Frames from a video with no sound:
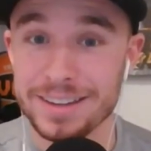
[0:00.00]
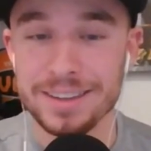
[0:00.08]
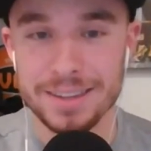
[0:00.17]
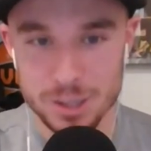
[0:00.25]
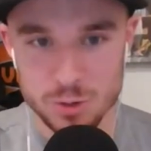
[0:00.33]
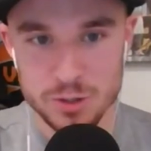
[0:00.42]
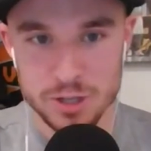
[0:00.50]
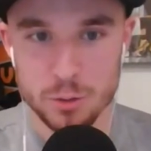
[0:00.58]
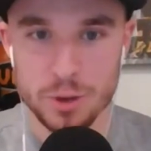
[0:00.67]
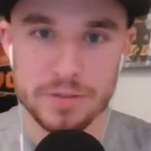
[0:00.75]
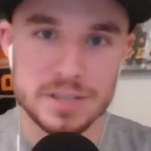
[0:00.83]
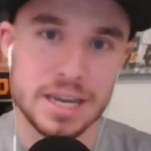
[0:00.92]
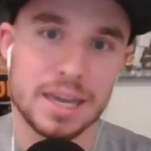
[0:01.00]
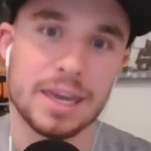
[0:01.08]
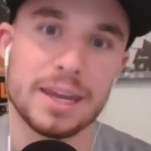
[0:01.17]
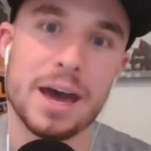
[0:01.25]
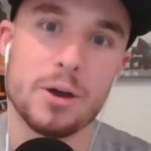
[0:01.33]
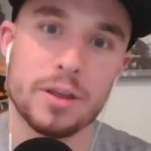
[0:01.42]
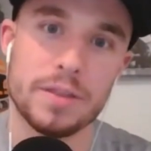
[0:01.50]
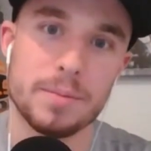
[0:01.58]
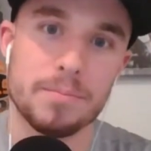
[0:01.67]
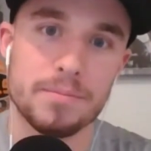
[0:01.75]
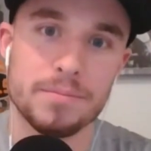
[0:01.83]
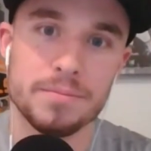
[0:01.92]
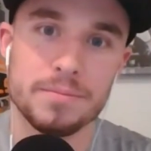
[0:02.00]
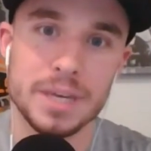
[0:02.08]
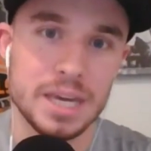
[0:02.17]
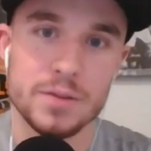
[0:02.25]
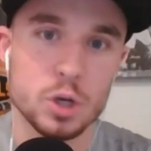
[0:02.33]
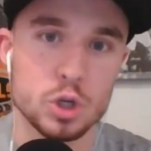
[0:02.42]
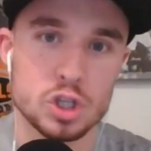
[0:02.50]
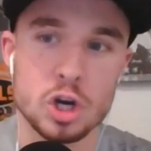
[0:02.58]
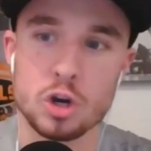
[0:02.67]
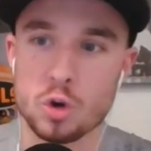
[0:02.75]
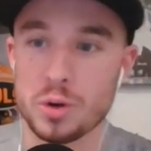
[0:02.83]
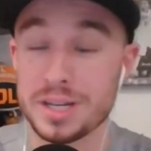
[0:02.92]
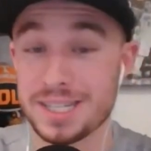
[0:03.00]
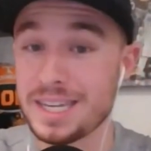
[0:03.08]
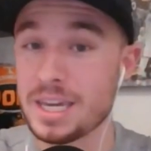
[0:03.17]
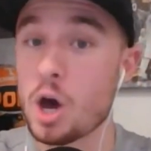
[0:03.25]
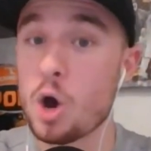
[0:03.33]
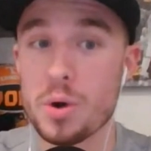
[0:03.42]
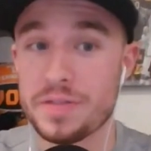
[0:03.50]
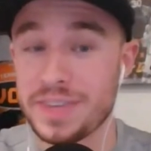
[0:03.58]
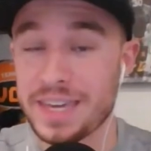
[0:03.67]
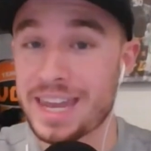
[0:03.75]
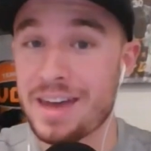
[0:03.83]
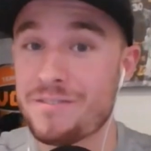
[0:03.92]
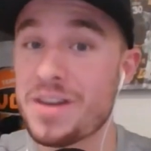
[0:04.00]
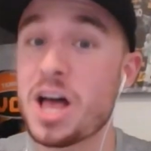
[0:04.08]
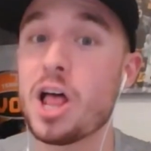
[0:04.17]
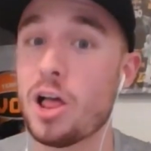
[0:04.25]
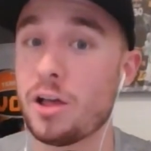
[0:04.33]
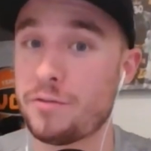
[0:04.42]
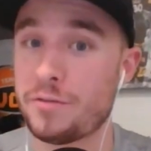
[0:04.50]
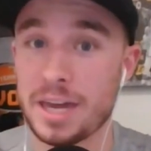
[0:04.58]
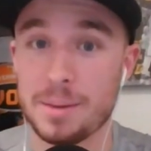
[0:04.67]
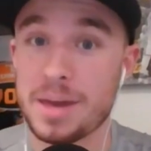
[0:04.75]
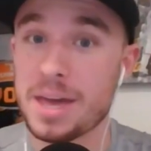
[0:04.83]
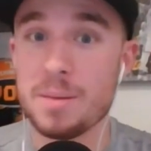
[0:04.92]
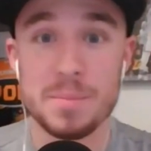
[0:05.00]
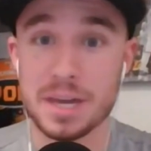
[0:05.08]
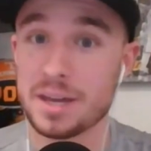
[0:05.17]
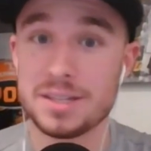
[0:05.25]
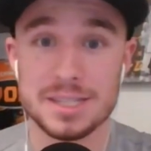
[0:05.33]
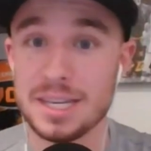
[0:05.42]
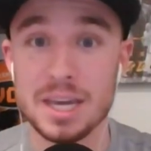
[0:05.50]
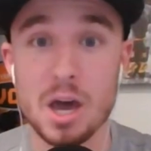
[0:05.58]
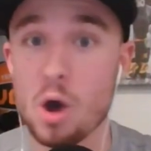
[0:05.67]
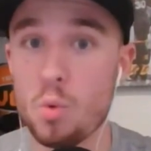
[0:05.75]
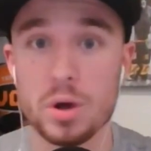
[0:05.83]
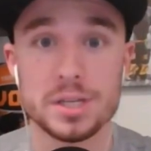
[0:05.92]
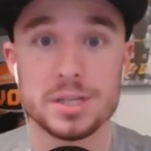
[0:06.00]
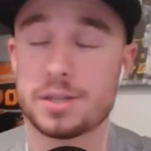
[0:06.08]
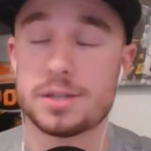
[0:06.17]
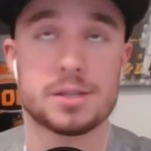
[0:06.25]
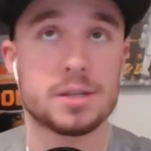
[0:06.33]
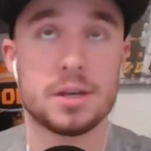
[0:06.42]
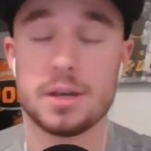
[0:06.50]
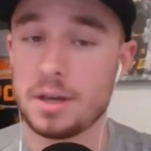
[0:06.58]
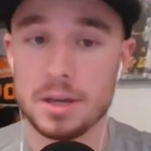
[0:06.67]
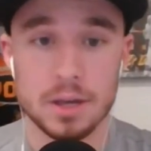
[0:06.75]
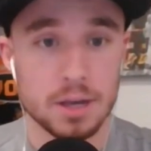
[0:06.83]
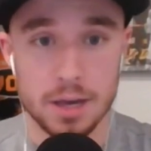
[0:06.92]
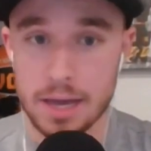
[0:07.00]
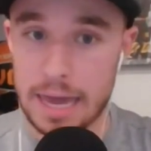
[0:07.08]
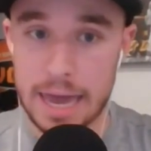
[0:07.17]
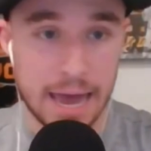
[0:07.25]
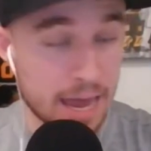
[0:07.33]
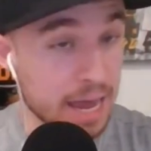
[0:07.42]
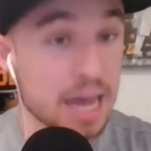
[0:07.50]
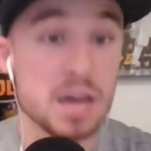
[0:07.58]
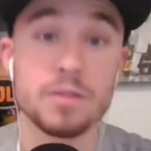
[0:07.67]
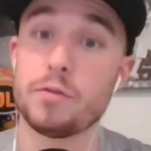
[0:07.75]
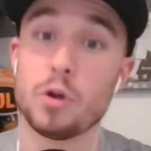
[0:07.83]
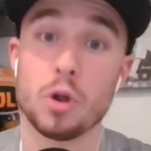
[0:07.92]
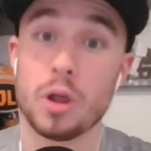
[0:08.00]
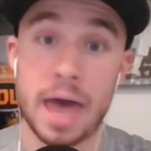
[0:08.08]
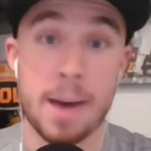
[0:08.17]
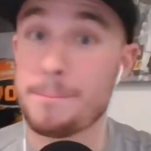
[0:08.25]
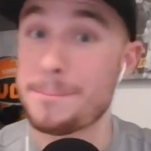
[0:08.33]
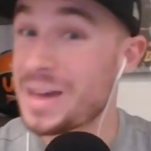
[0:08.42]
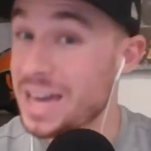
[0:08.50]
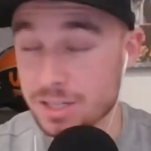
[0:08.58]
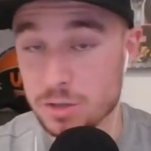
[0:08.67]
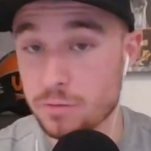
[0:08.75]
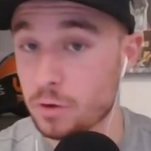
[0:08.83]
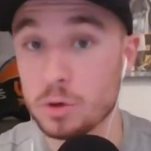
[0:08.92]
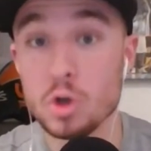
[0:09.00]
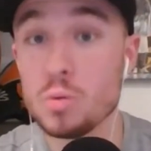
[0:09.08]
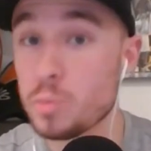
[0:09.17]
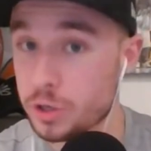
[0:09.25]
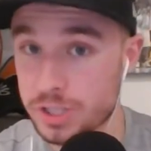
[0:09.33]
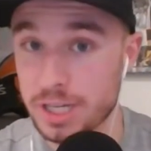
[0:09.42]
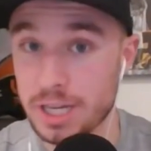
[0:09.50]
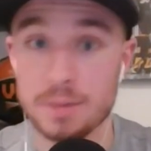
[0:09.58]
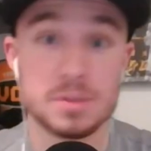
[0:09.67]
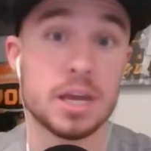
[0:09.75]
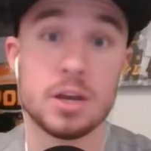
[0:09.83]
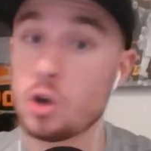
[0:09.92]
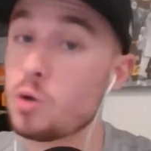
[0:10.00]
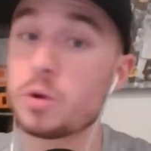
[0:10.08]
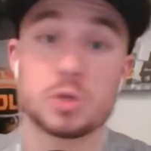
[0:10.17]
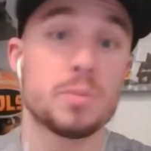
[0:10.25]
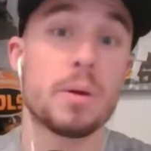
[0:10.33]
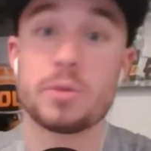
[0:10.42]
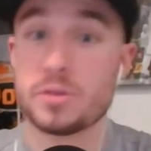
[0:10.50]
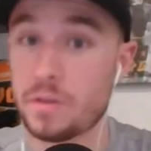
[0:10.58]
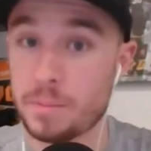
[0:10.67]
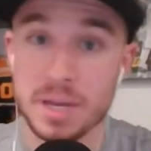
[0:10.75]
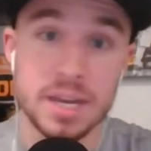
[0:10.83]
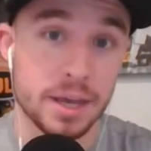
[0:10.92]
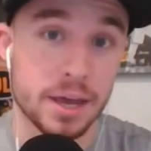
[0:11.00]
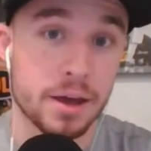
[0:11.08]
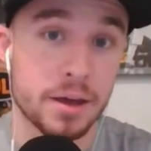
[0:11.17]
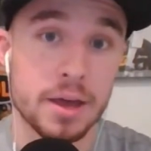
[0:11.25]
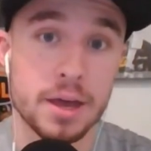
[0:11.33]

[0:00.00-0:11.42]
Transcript: This was their way of taking it out on them. Even to a certain degree, T.O. with the NFL Hall of Fame, because T.O. was a handful at best for numerous teams and numerous members of the media.